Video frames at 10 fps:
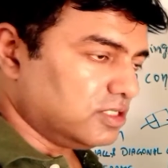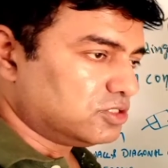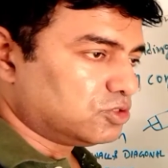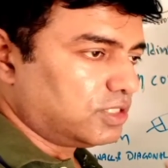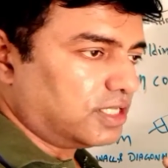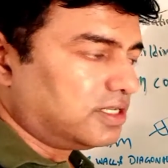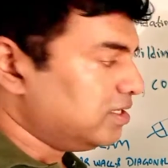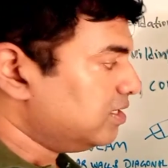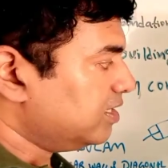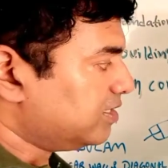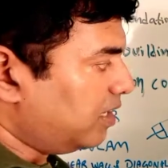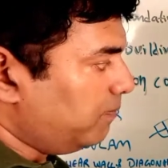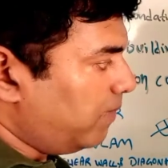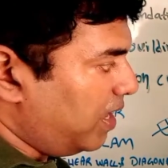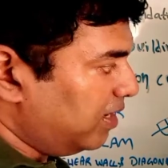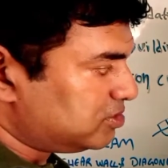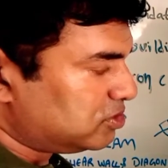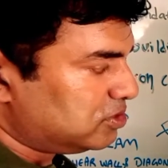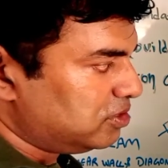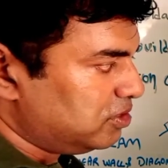so that it can
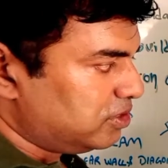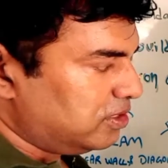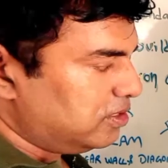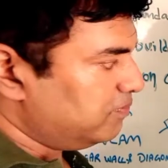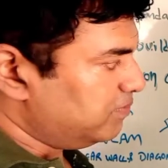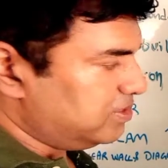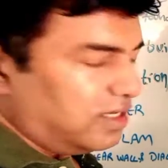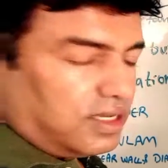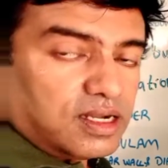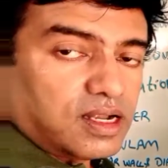balance with the